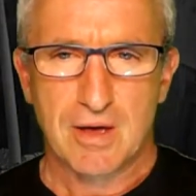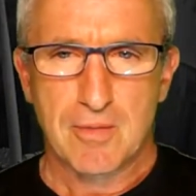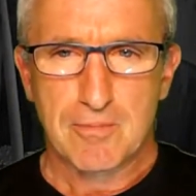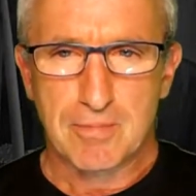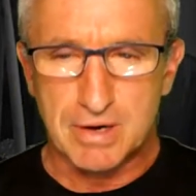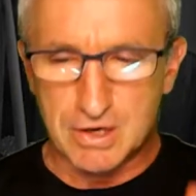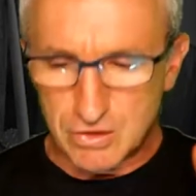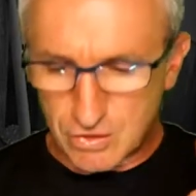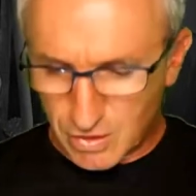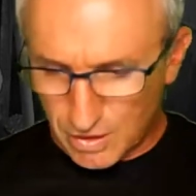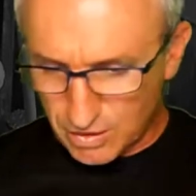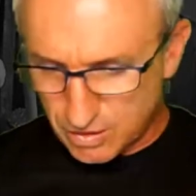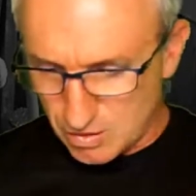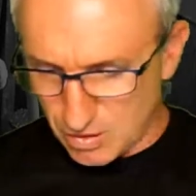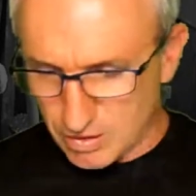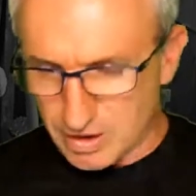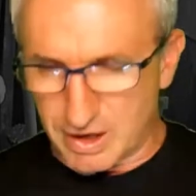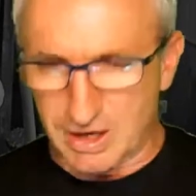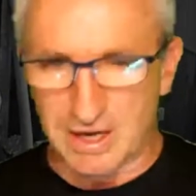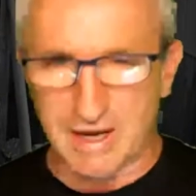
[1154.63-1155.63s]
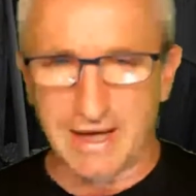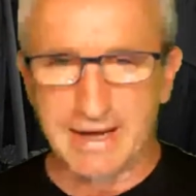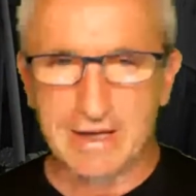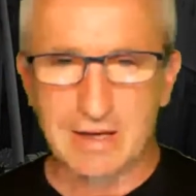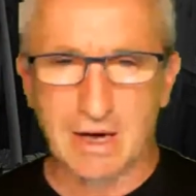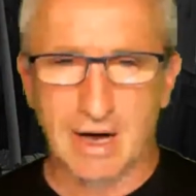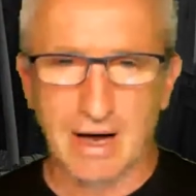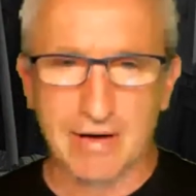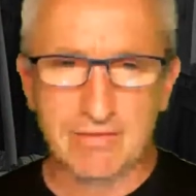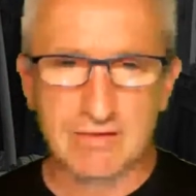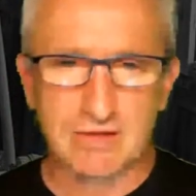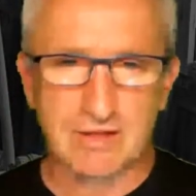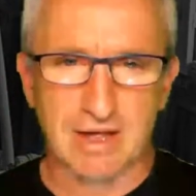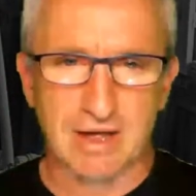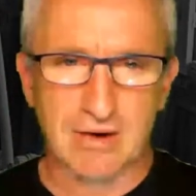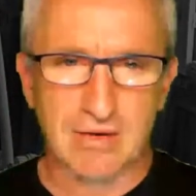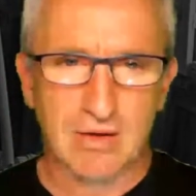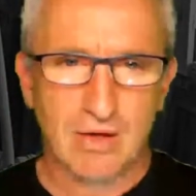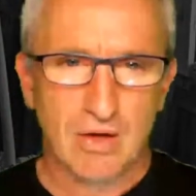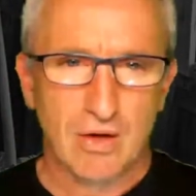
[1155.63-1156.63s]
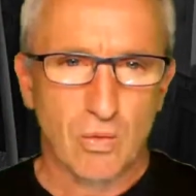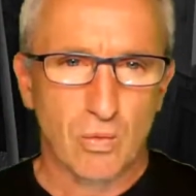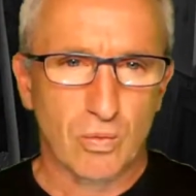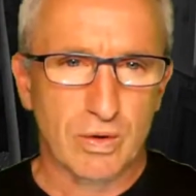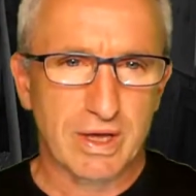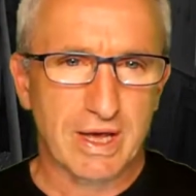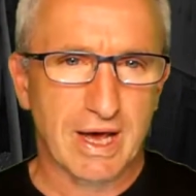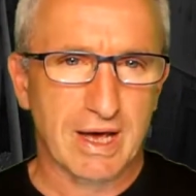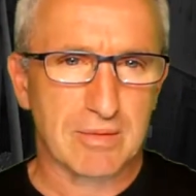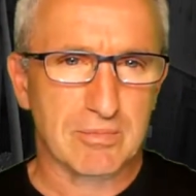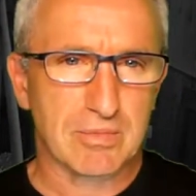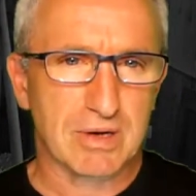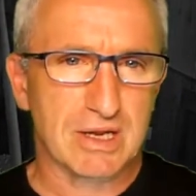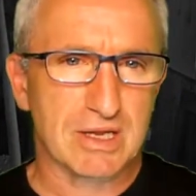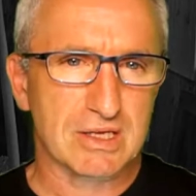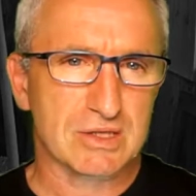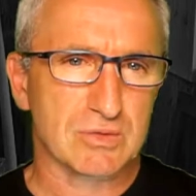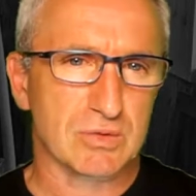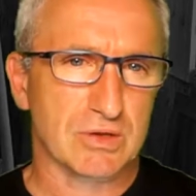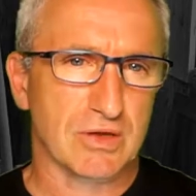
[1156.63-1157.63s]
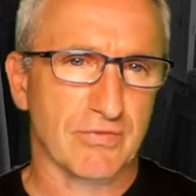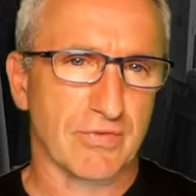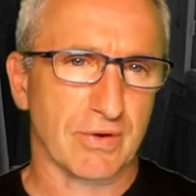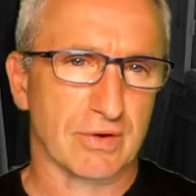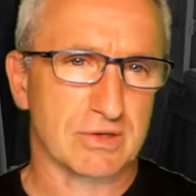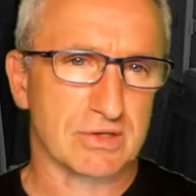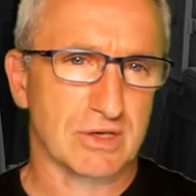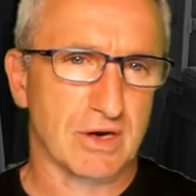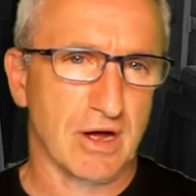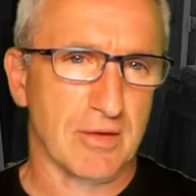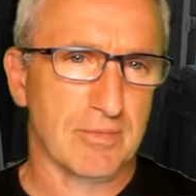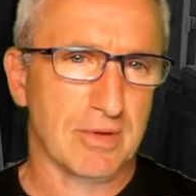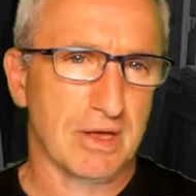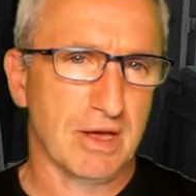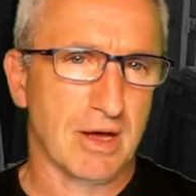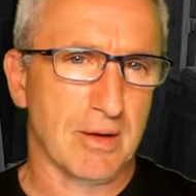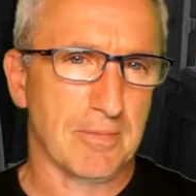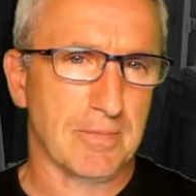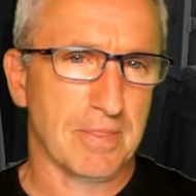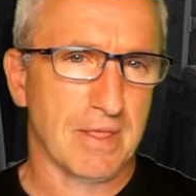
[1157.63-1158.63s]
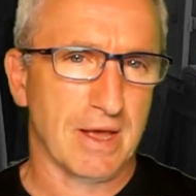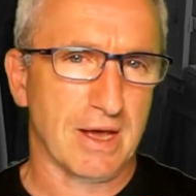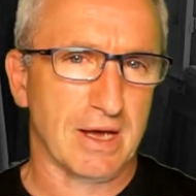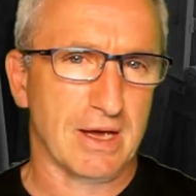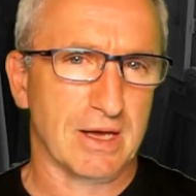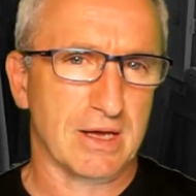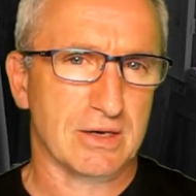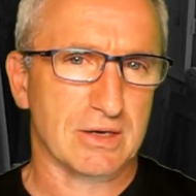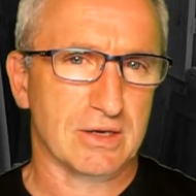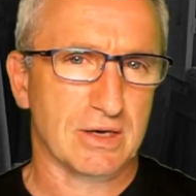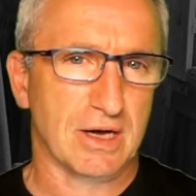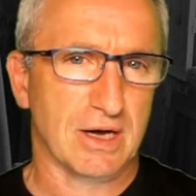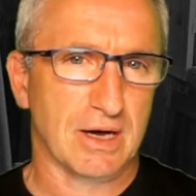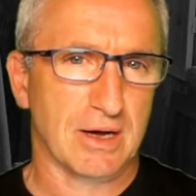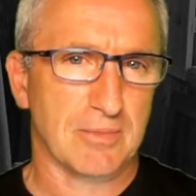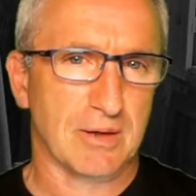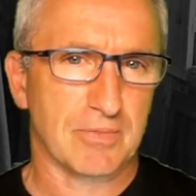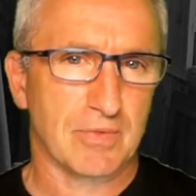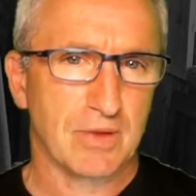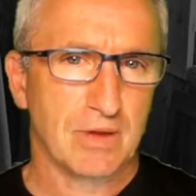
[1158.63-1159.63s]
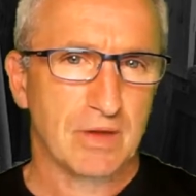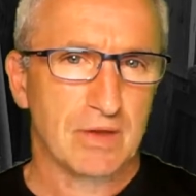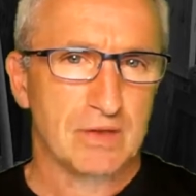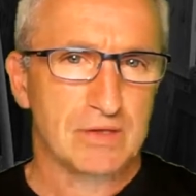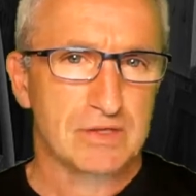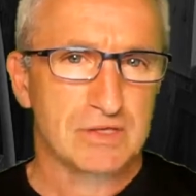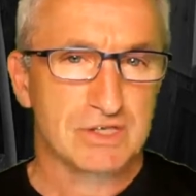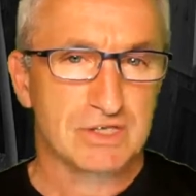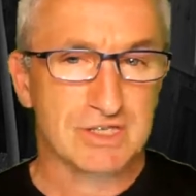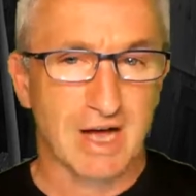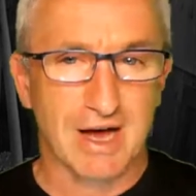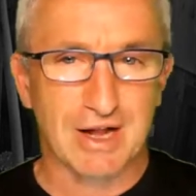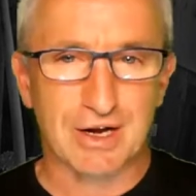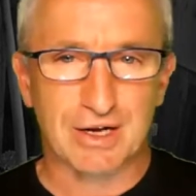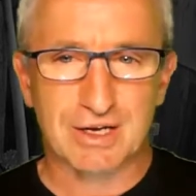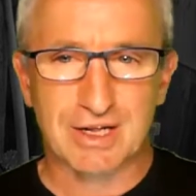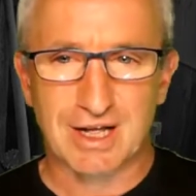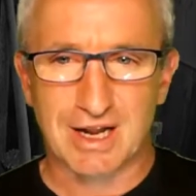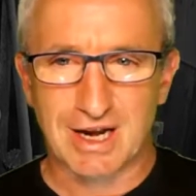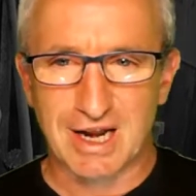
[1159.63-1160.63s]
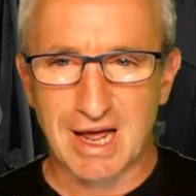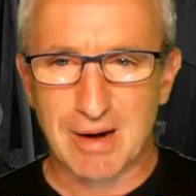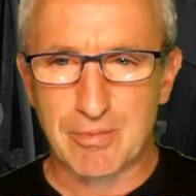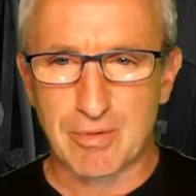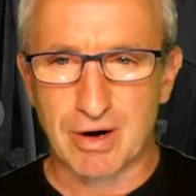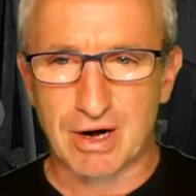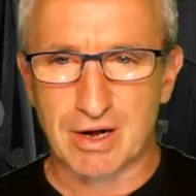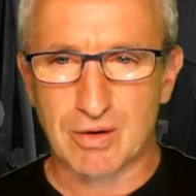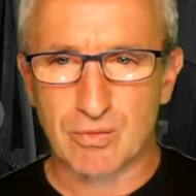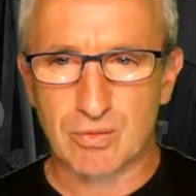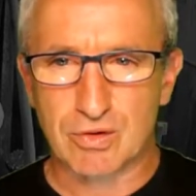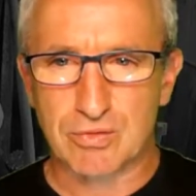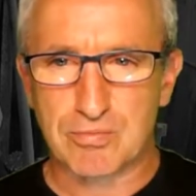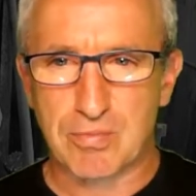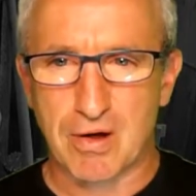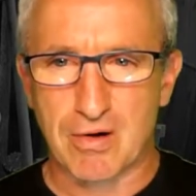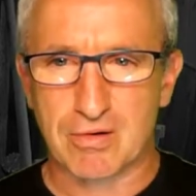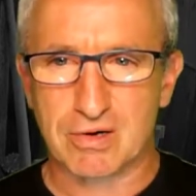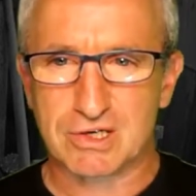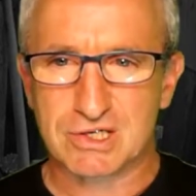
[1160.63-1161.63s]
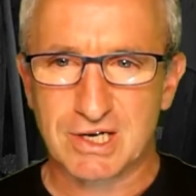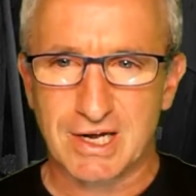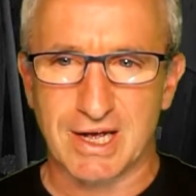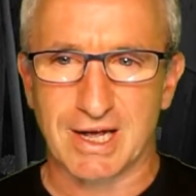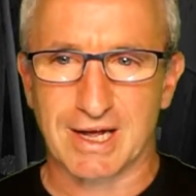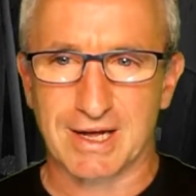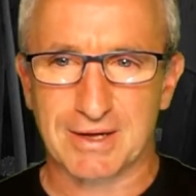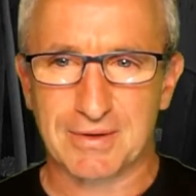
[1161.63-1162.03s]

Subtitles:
But not long after that, we had meetings with the folks at IBM and, started collaborating with Perry Chang.